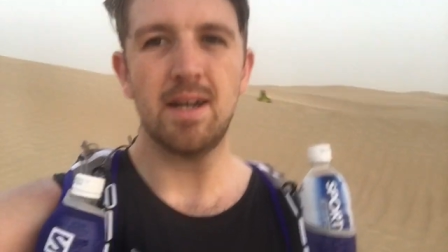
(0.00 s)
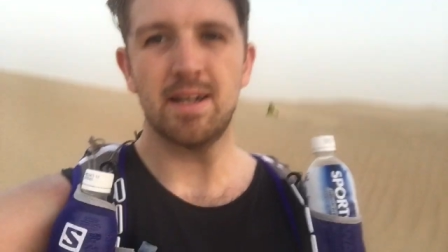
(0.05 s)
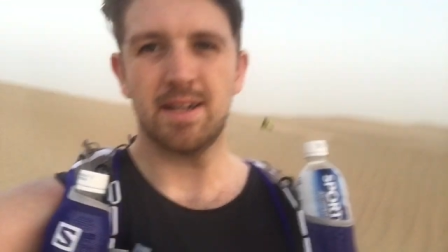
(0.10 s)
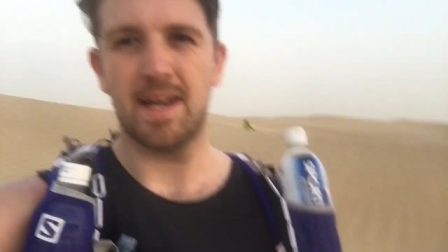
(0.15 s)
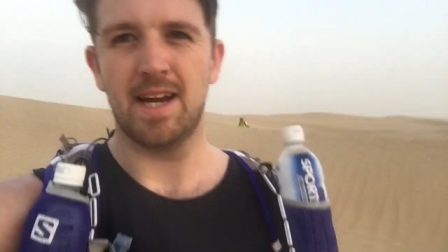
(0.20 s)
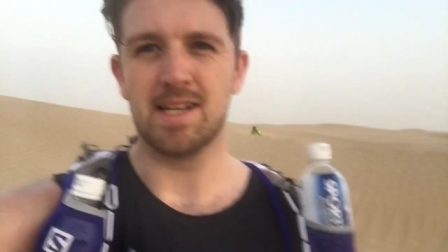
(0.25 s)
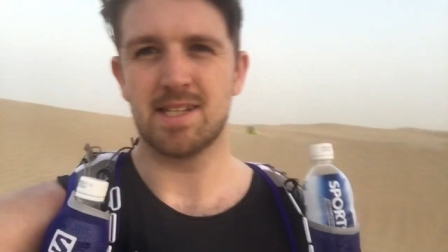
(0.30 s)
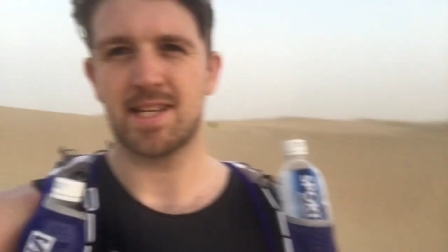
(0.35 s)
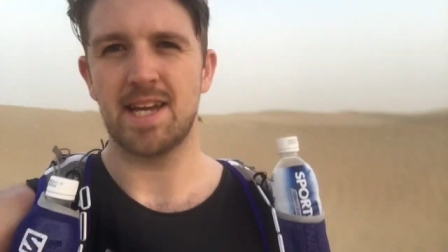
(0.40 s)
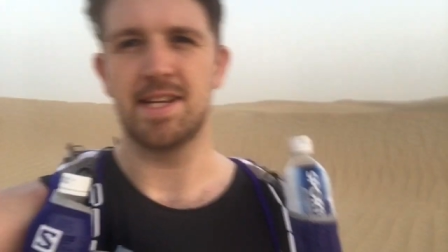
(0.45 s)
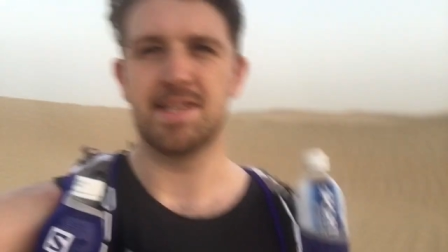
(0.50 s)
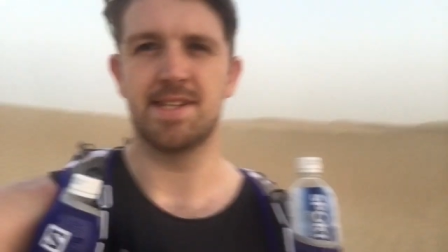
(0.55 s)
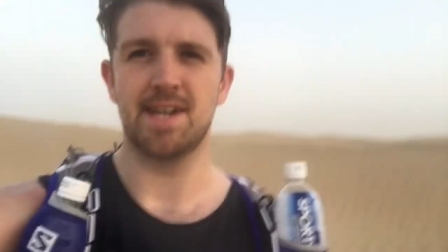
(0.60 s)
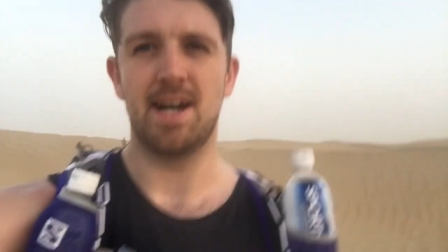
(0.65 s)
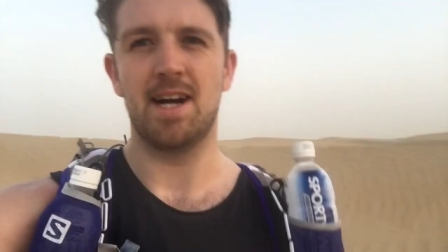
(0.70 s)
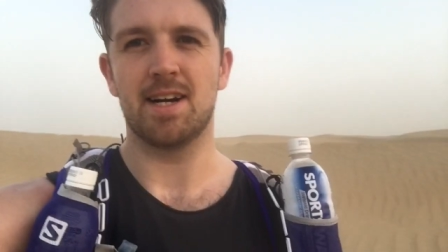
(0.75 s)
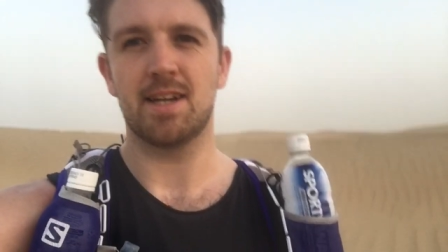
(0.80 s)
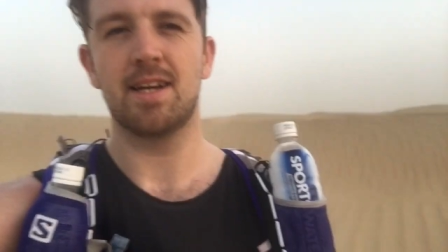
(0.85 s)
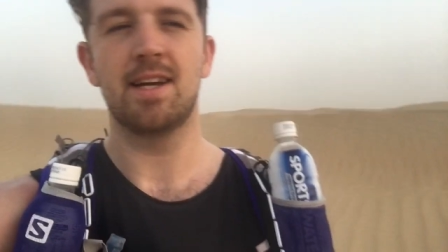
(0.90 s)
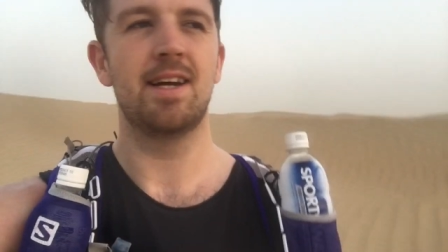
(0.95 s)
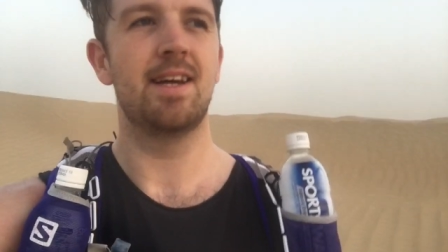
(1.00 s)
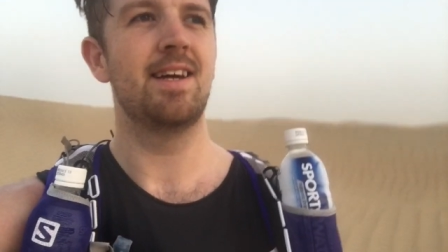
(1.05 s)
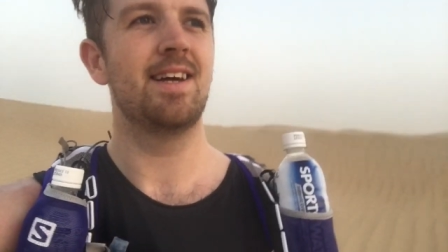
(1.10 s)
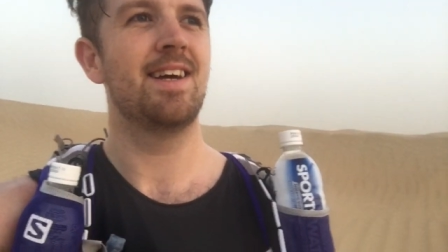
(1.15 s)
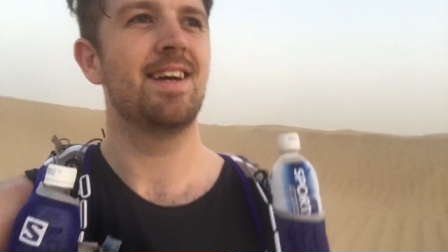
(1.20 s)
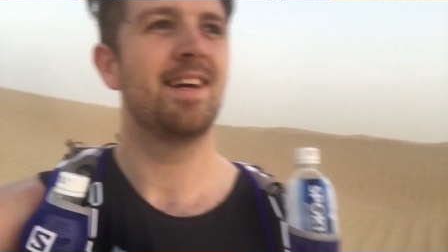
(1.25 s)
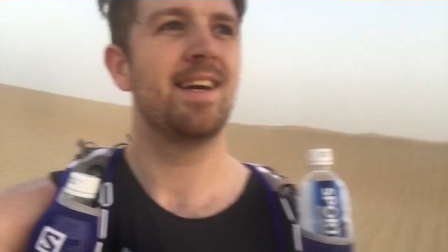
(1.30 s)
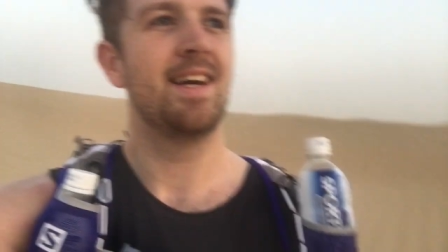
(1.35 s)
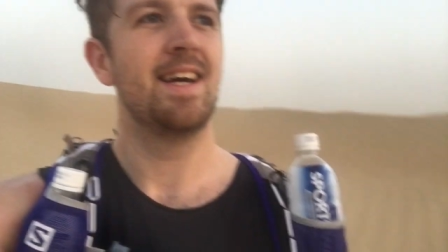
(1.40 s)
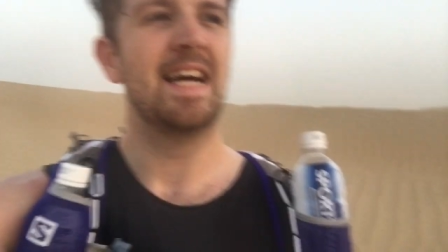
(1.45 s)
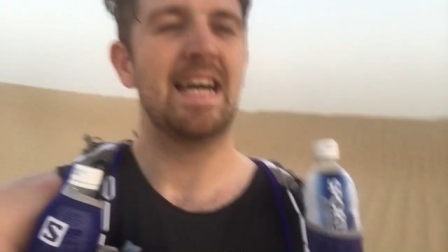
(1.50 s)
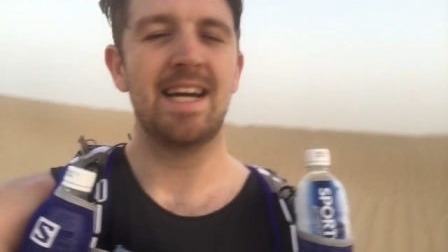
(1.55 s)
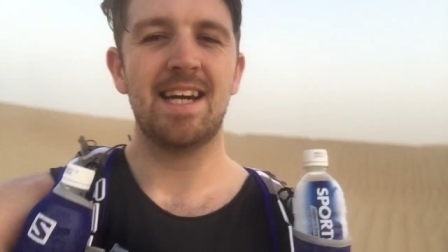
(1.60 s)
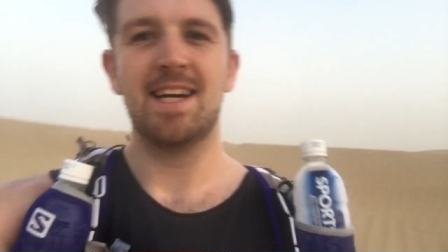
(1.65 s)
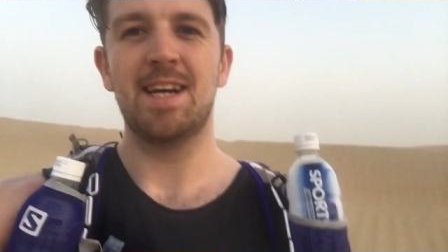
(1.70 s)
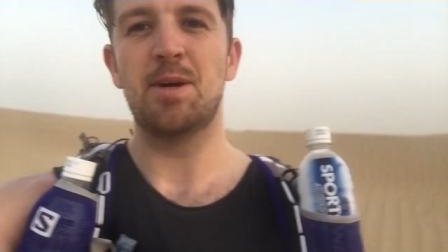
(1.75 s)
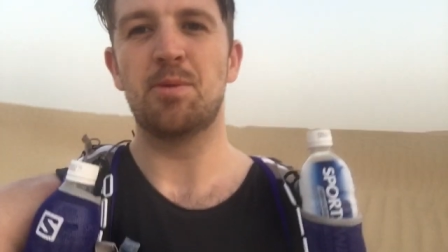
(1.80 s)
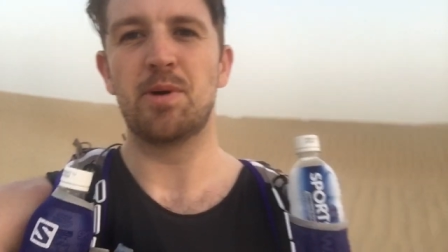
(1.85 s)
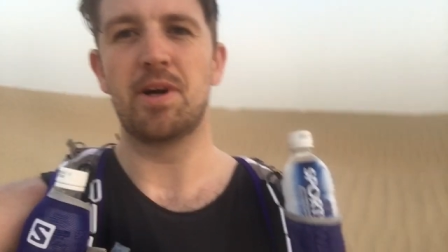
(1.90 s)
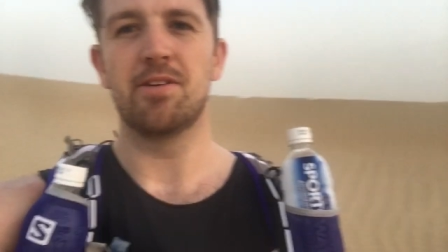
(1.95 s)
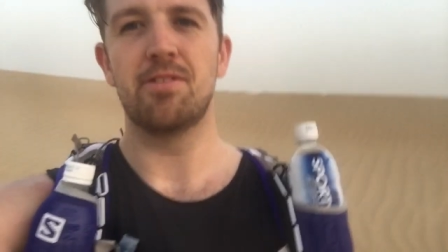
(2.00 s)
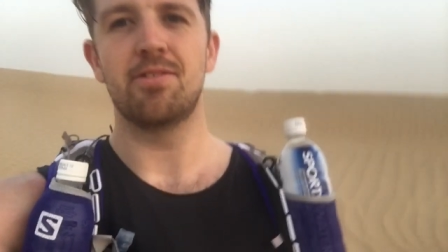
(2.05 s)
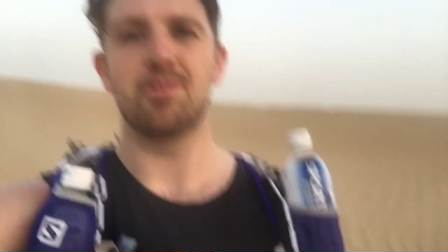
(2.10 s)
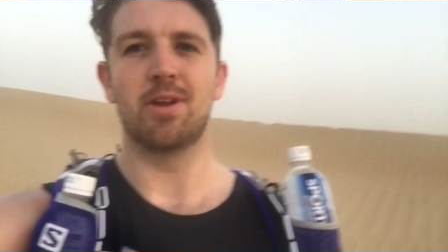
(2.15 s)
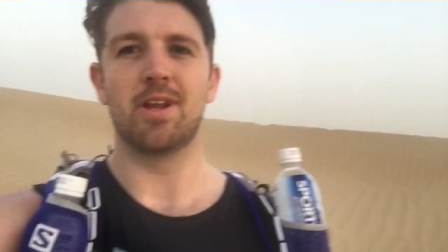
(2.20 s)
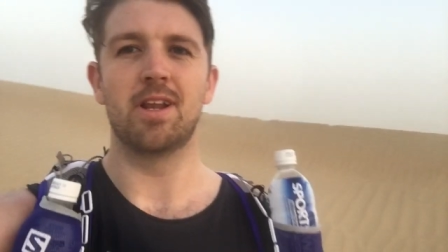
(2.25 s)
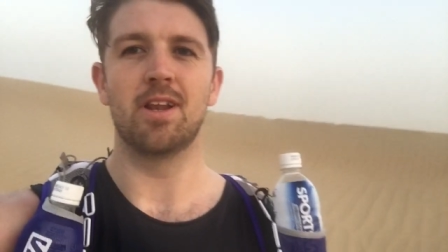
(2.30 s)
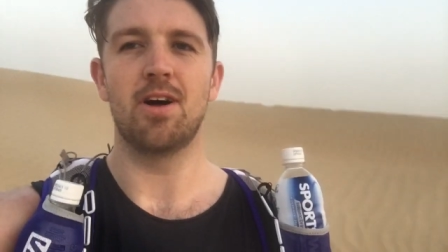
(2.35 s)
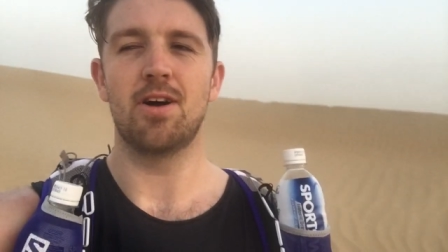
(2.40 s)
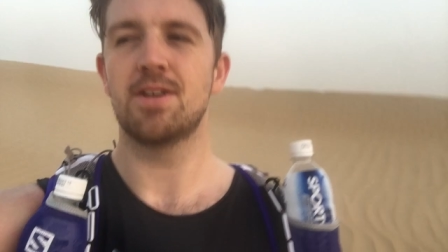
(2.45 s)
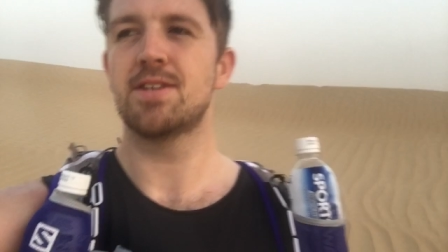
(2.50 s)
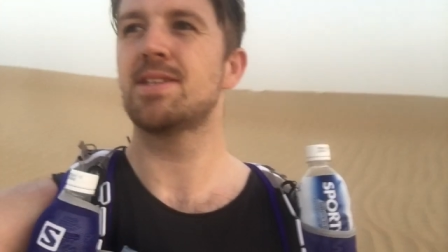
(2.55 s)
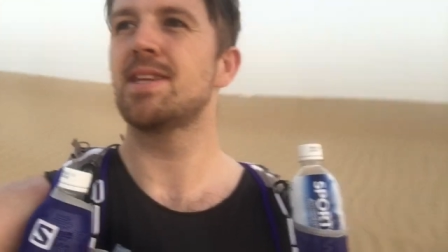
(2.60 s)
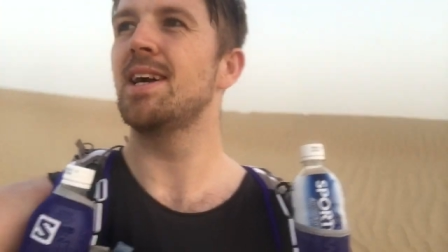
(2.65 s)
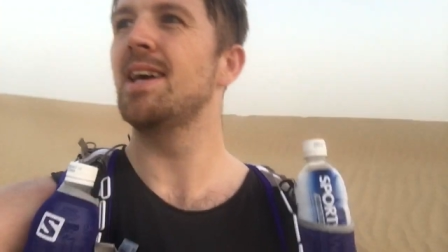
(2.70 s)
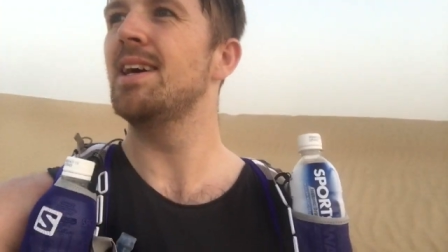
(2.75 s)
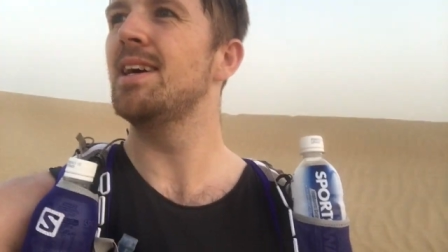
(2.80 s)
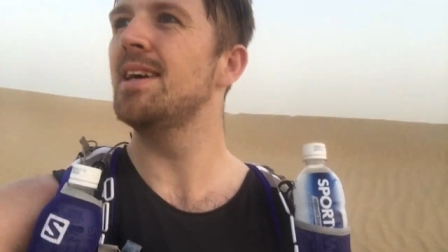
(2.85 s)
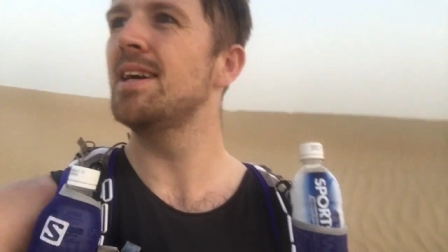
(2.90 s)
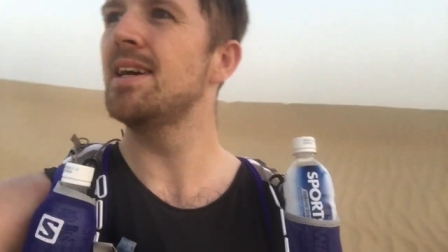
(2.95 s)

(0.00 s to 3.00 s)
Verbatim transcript: Okay, it's getting dark and we are fully lost.